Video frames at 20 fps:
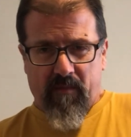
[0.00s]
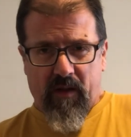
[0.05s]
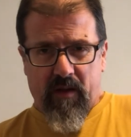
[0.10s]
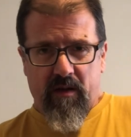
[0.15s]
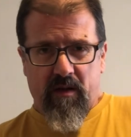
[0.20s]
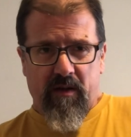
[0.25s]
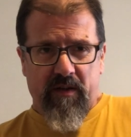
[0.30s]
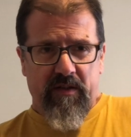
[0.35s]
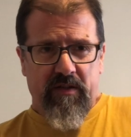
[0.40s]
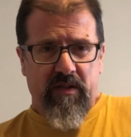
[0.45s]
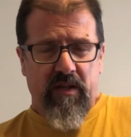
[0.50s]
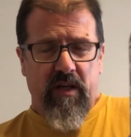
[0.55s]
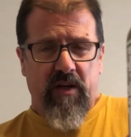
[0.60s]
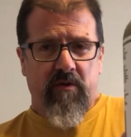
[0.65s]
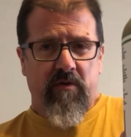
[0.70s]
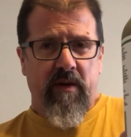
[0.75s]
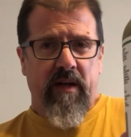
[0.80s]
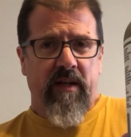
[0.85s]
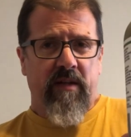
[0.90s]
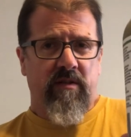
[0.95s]
you know, they see a
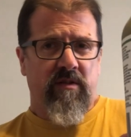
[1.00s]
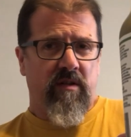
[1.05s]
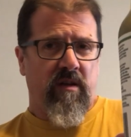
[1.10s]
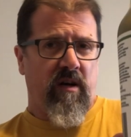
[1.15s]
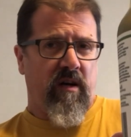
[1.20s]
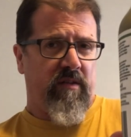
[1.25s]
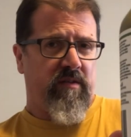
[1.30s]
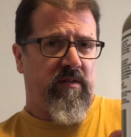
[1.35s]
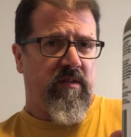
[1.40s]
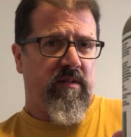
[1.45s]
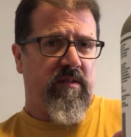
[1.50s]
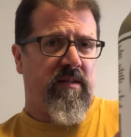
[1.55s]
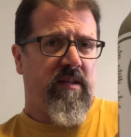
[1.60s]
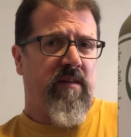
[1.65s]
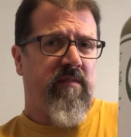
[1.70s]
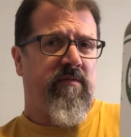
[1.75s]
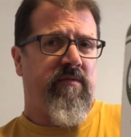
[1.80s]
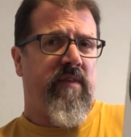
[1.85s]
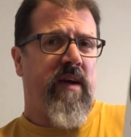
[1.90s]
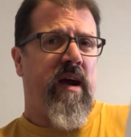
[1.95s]
green sauce. They see
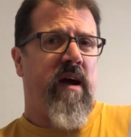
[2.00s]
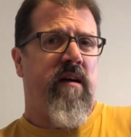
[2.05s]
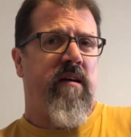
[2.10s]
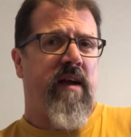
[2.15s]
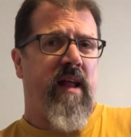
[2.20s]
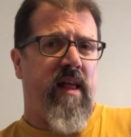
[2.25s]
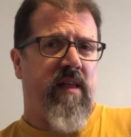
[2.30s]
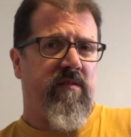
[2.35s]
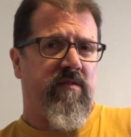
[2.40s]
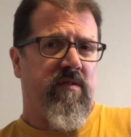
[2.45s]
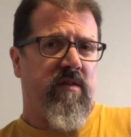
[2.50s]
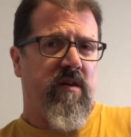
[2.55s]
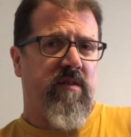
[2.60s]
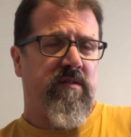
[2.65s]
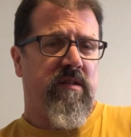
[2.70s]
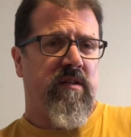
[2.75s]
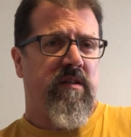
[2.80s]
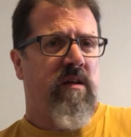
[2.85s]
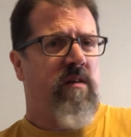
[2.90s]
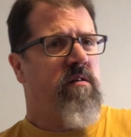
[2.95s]
a verde
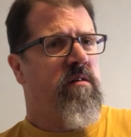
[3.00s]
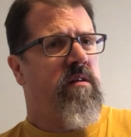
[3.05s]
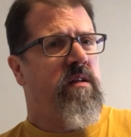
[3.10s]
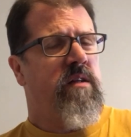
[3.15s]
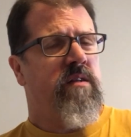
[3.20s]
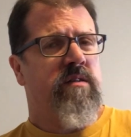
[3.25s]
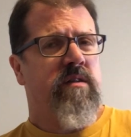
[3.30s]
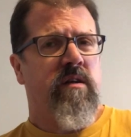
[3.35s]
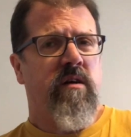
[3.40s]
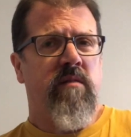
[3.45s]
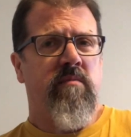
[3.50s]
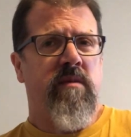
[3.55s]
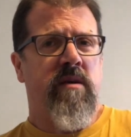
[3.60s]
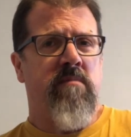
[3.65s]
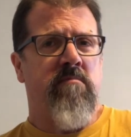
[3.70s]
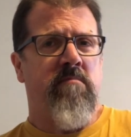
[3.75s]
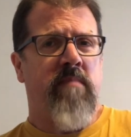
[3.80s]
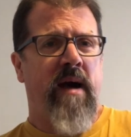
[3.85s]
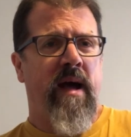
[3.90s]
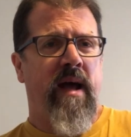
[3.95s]
sauce. They think, oh, that's going to be
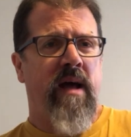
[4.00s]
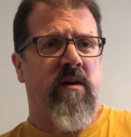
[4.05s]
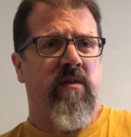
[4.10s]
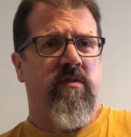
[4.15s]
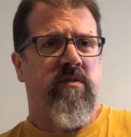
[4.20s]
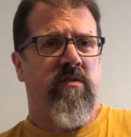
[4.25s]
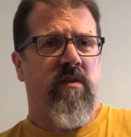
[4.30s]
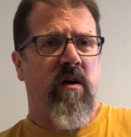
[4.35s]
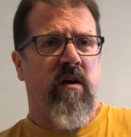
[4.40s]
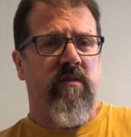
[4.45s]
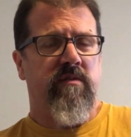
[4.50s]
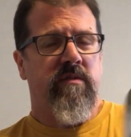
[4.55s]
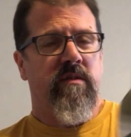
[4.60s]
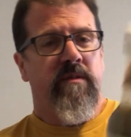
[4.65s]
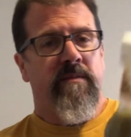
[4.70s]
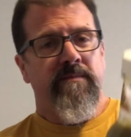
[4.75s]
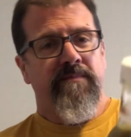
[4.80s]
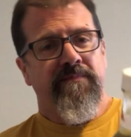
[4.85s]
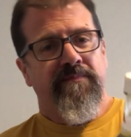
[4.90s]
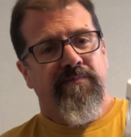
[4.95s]
a mild sauce.
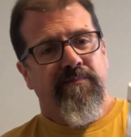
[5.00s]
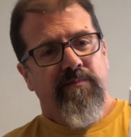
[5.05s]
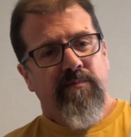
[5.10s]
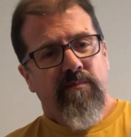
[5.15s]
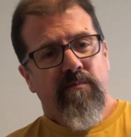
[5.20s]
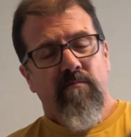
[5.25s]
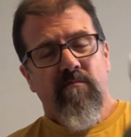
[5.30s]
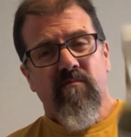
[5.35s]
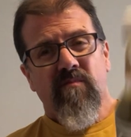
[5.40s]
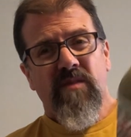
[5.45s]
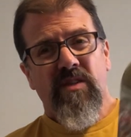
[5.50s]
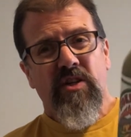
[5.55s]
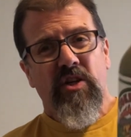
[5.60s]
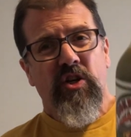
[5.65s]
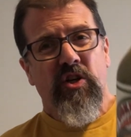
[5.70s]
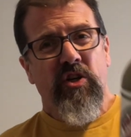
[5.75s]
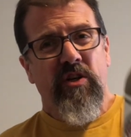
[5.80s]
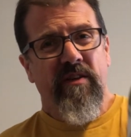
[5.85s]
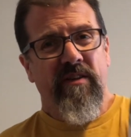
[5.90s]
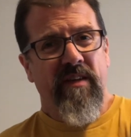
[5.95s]
A
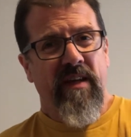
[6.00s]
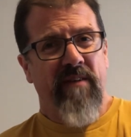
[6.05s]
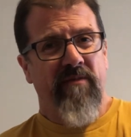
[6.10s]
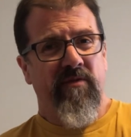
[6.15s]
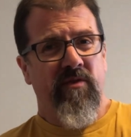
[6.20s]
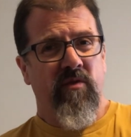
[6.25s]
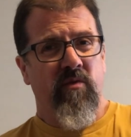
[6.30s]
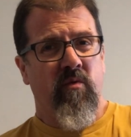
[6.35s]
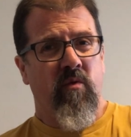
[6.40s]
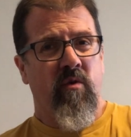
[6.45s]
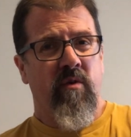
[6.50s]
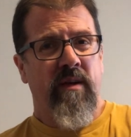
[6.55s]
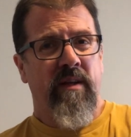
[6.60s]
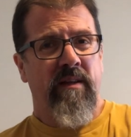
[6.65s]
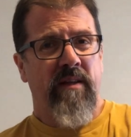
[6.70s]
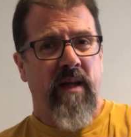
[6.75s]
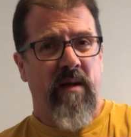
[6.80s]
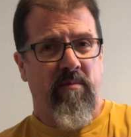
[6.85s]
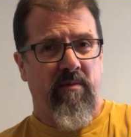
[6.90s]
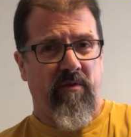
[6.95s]
good thing for the
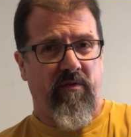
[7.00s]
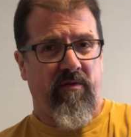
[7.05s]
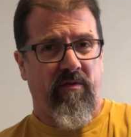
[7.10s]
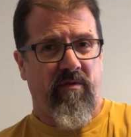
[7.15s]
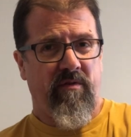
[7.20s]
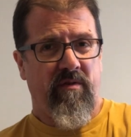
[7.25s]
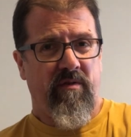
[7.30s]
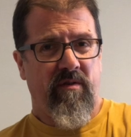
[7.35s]
warning labels.